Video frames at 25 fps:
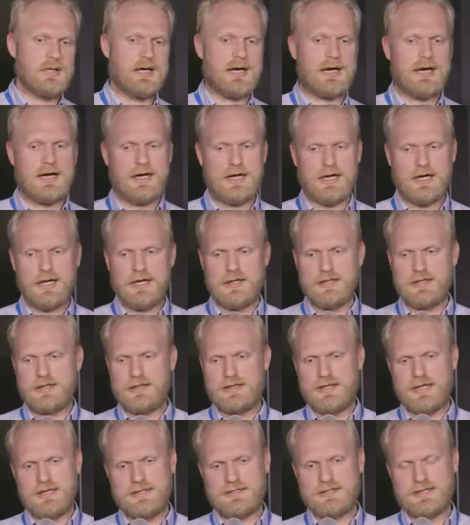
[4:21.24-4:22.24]
Uh,
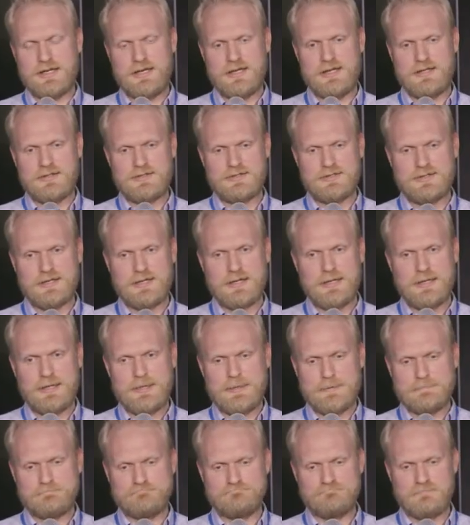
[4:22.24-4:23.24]
they didn't
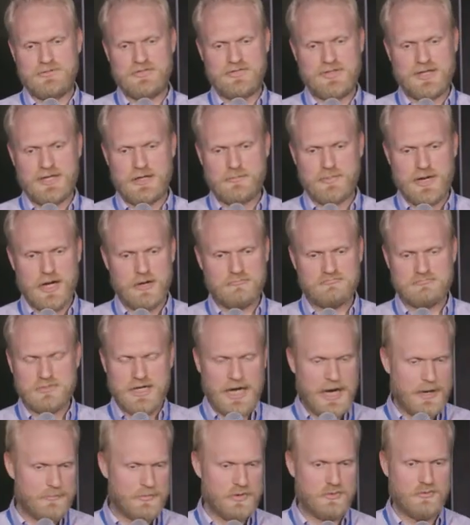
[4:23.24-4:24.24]
um, think about
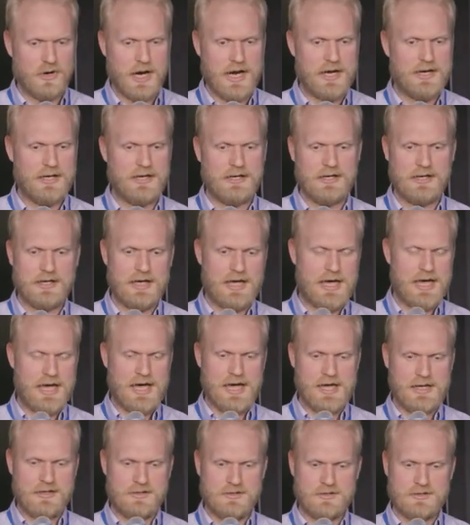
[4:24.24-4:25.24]
copywriting
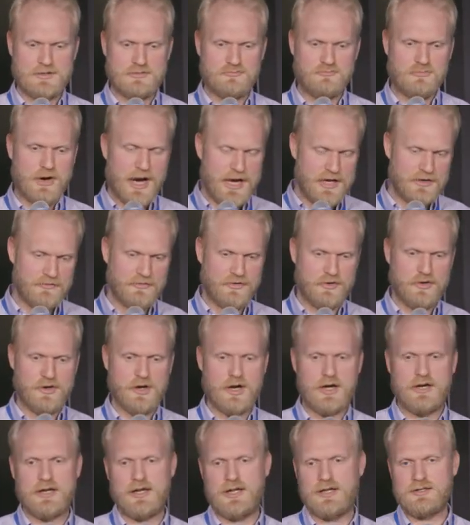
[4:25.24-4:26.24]
and writing for an
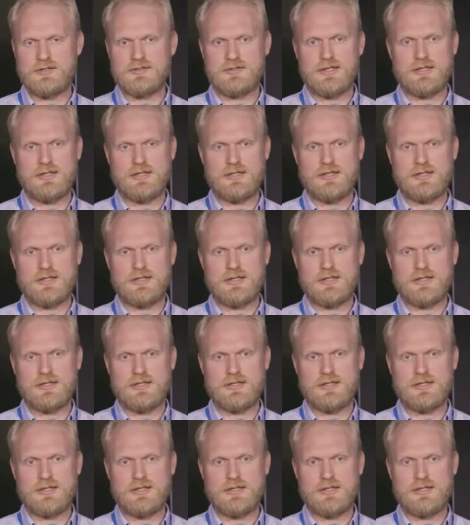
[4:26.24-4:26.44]
audience.